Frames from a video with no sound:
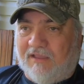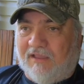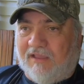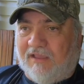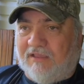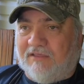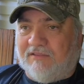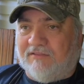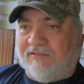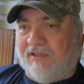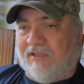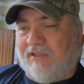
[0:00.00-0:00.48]

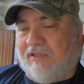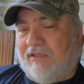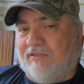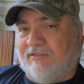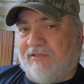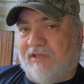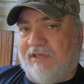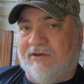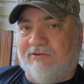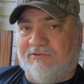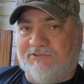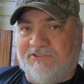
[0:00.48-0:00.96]
he's
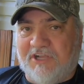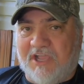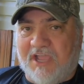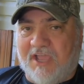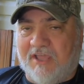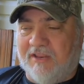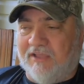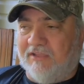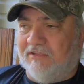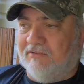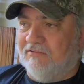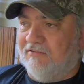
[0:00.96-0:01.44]
he's
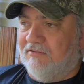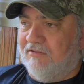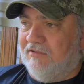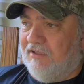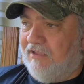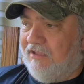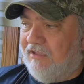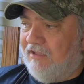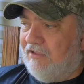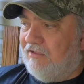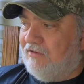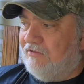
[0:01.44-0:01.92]
energetic,
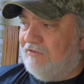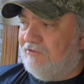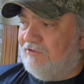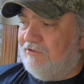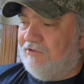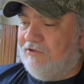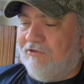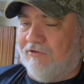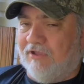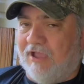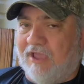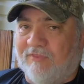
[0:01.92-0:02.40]
and
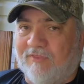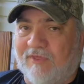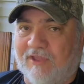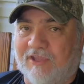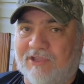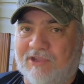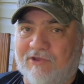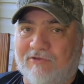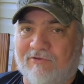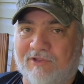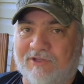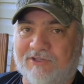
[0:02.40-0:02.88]
you, I
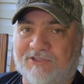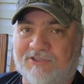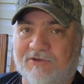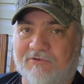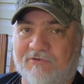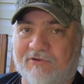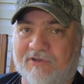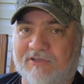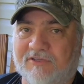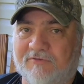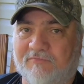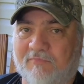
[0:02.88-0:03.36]
think you'll
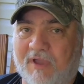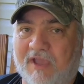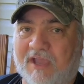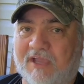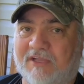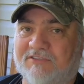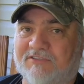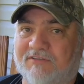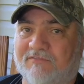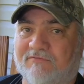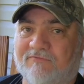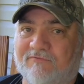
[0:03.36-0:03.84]
enjoy his
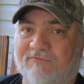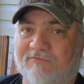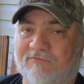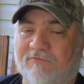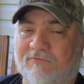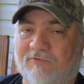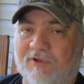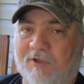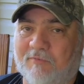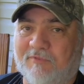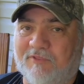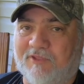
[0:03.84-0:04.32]
passion.
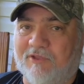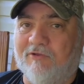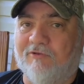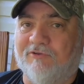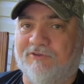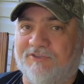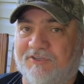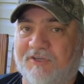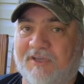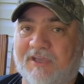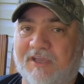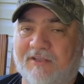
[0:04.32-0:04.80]
For, I mean,
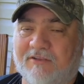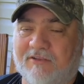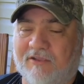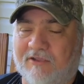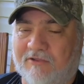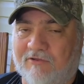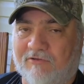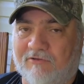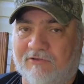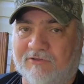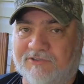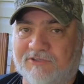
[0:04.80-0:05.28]
you'll see it.
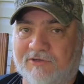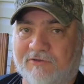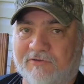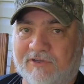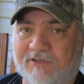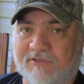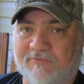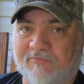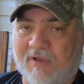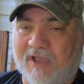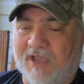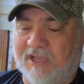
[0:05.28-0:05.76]
You'll enjoy
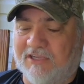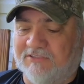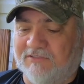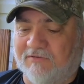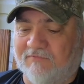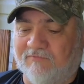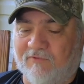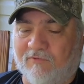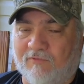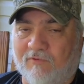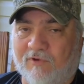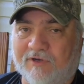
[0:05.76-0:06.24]
his
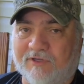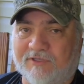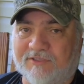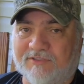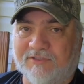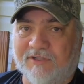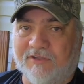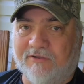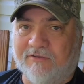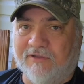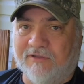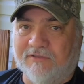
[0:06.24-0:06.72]
passion for what
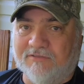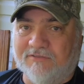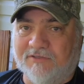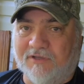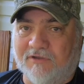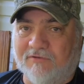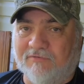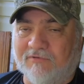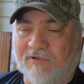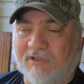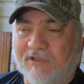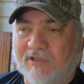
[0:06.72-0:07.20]
he's doing.
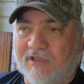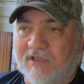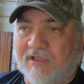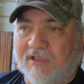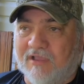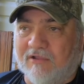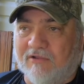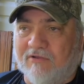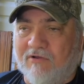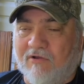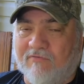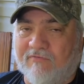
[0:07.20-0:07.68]
So
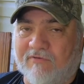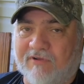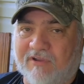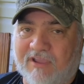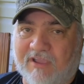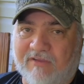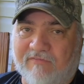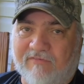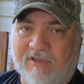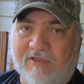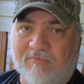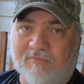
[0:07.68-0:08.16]
go over and
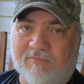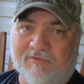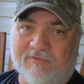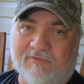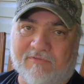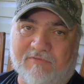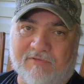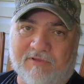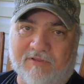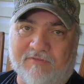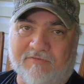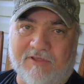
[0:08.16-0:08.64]
give him
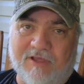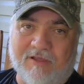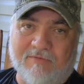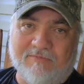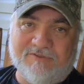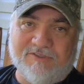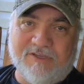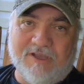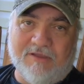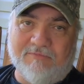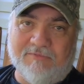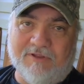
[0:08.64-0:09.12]
a, a
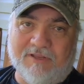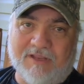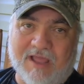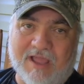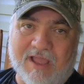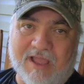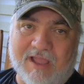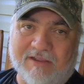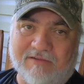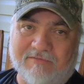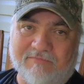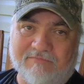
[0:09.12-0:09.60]
thumbs up and a
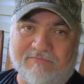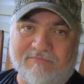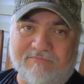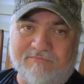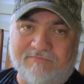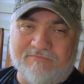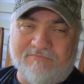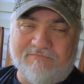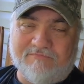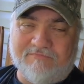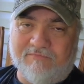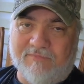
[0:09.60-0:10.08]
like,
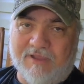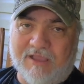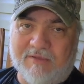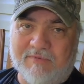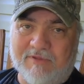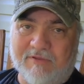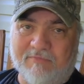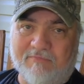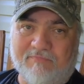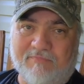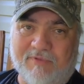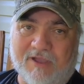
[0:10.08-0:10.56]

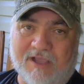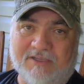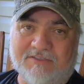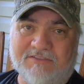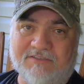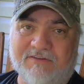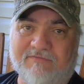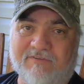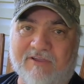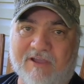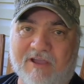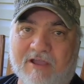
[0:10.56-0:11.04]
maybe a
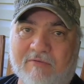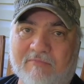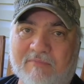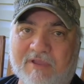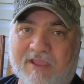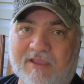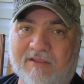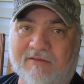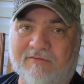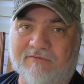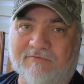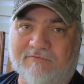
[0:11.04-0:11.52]
positive
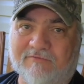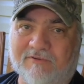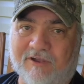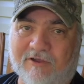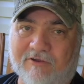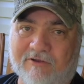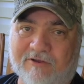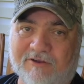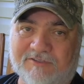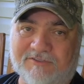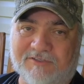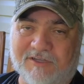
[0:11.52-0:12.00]
comment,
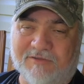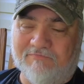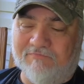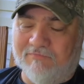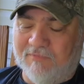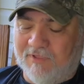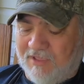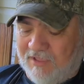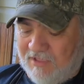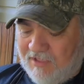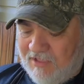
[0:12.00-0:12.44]
encourage him,